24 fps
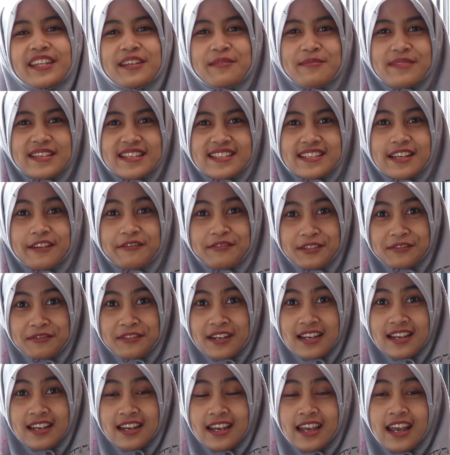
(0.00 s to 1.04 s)
name is
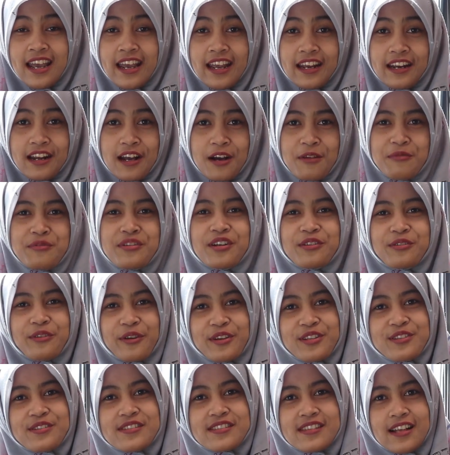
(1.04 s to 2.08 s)
Aviva, and now we are
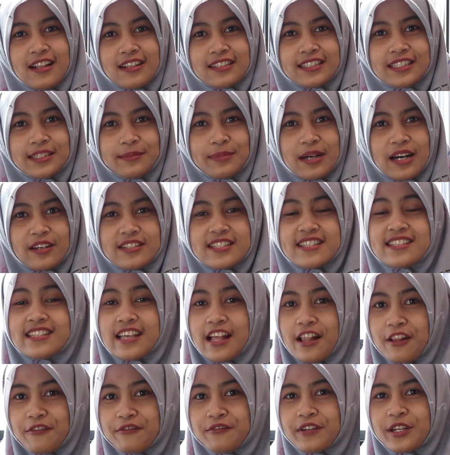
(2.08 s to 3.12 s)
going to talk about
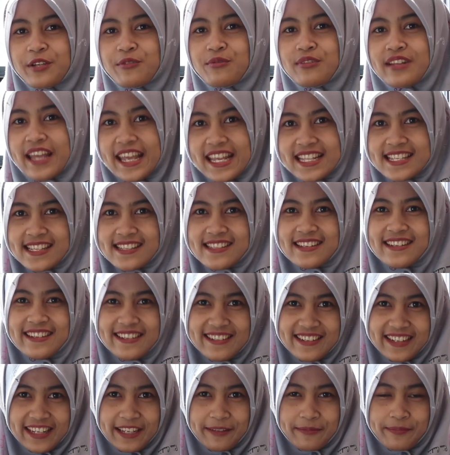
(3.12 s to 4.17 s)
self-regulated
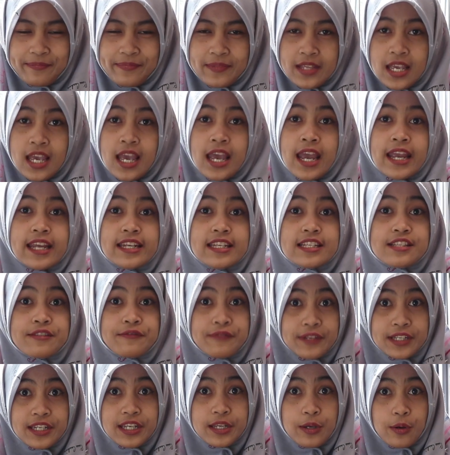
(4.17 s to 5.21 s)
learning. In this
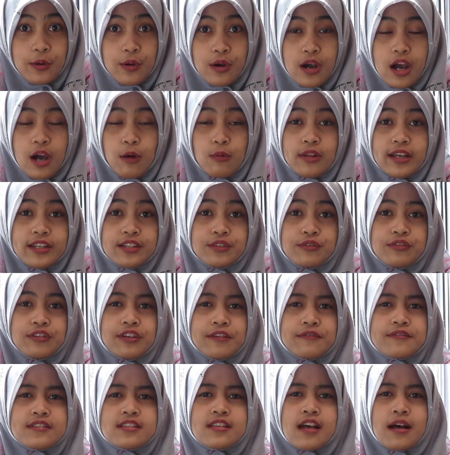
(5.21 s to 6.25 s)
video, I would like to
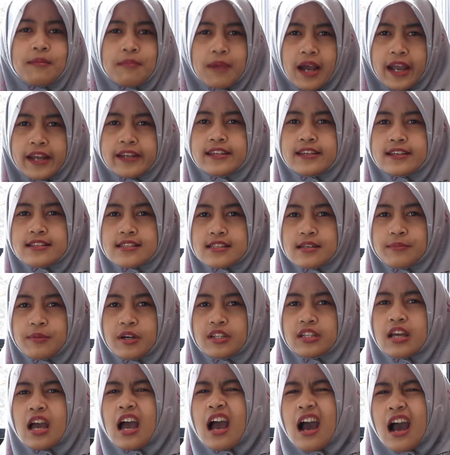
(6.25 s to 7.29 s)
give some ideas about
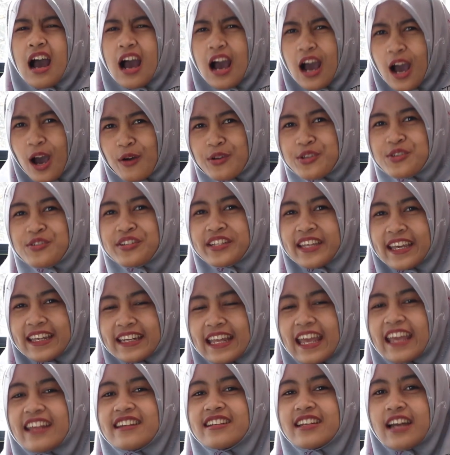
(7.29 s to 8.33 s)
how you can
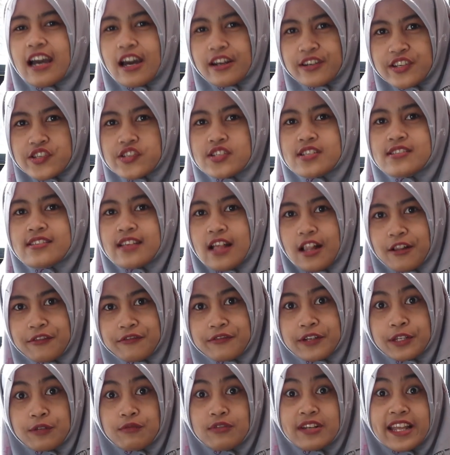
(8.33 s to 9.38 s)
encourage
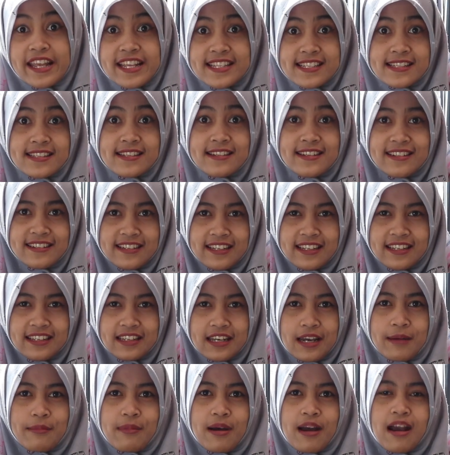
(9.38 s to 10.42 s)
self-regulated learning
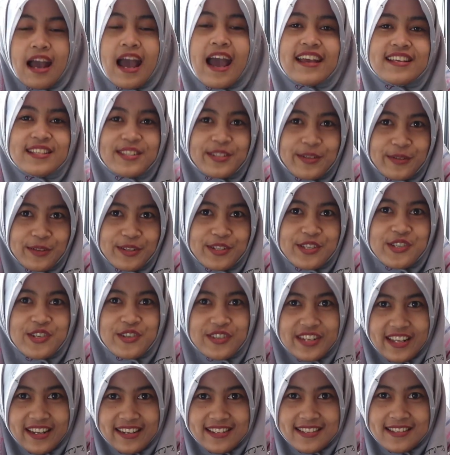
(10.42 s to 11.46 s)
among high school
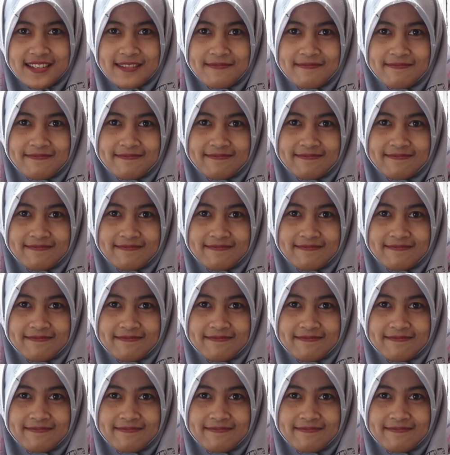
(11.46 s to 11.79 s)
students.